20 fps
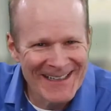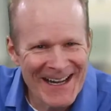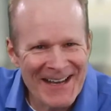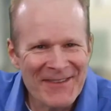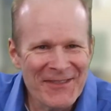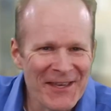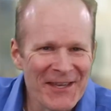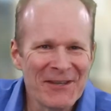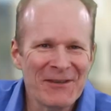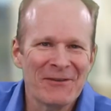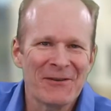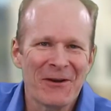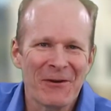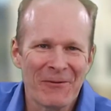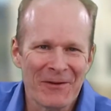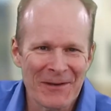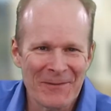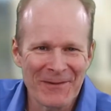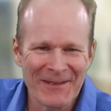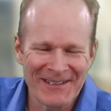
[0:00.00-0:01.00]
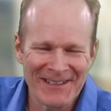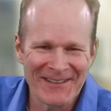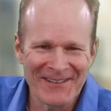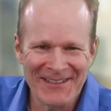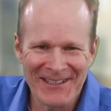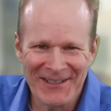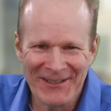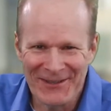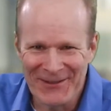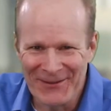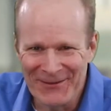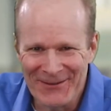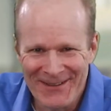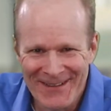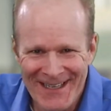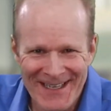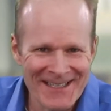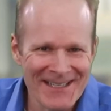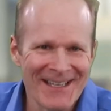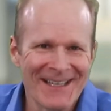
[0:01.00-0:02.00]
I think you know what I'm going to tell you.
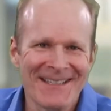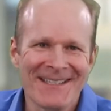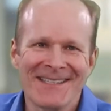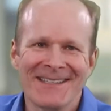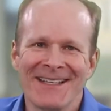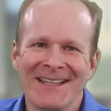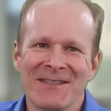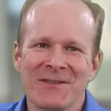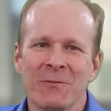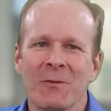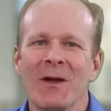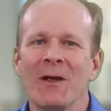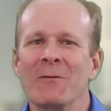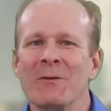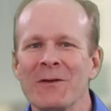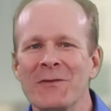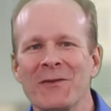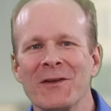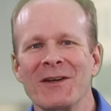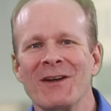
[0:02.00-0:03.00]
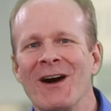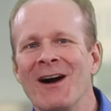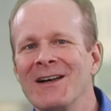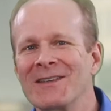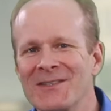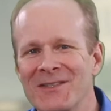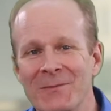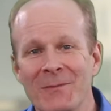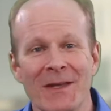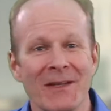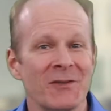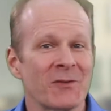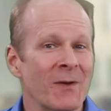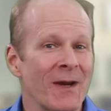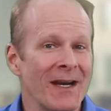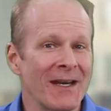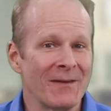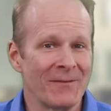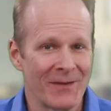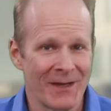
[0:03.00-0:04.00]
And yes, it's well worth the cost to make
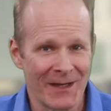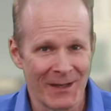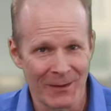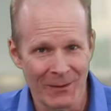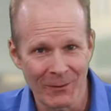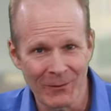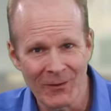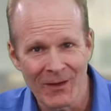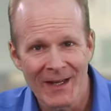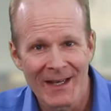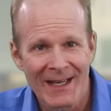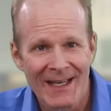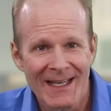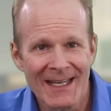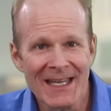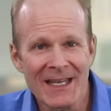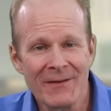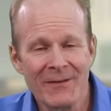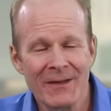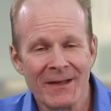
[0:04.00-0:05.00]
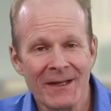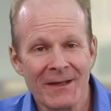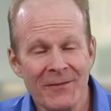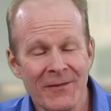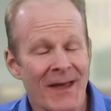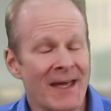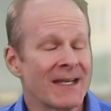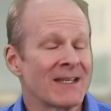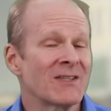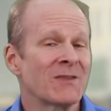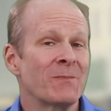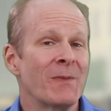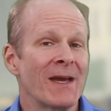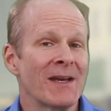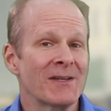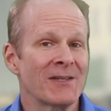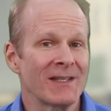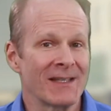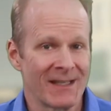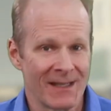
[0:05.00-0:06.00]
training videos, even if and
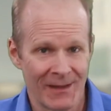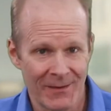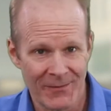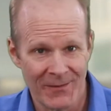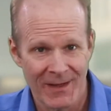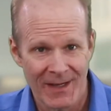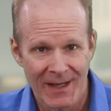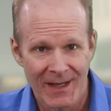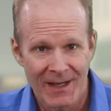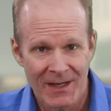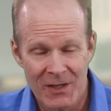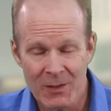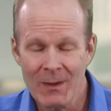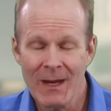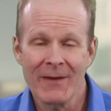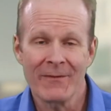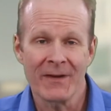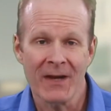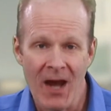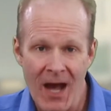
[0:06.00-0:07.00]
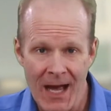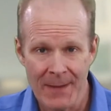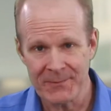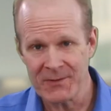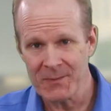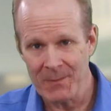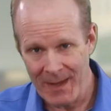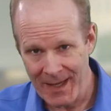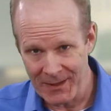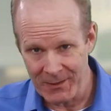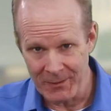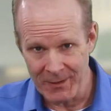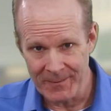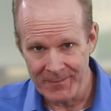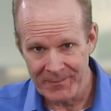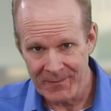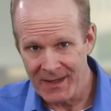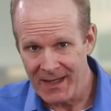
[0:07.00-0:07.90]
especially if you have an ops manual.